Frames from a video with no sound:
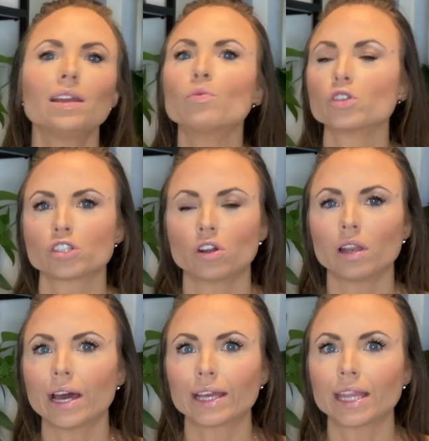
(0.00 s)
was not
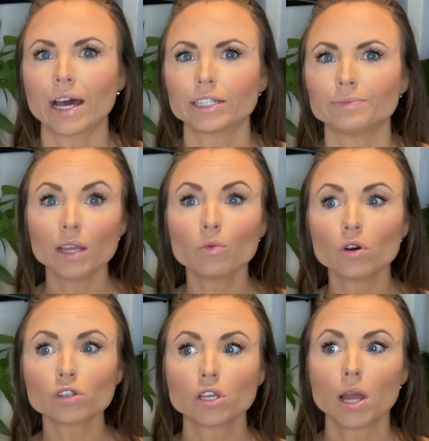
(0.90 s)
like that. It
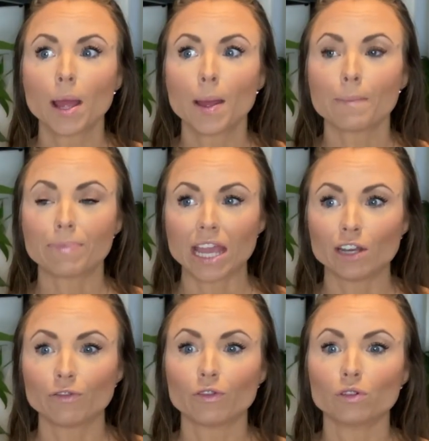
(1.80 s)
was
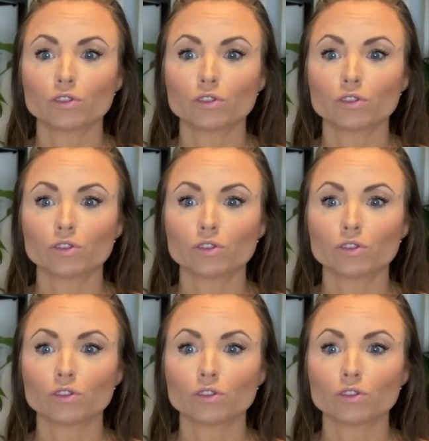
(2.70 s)
painful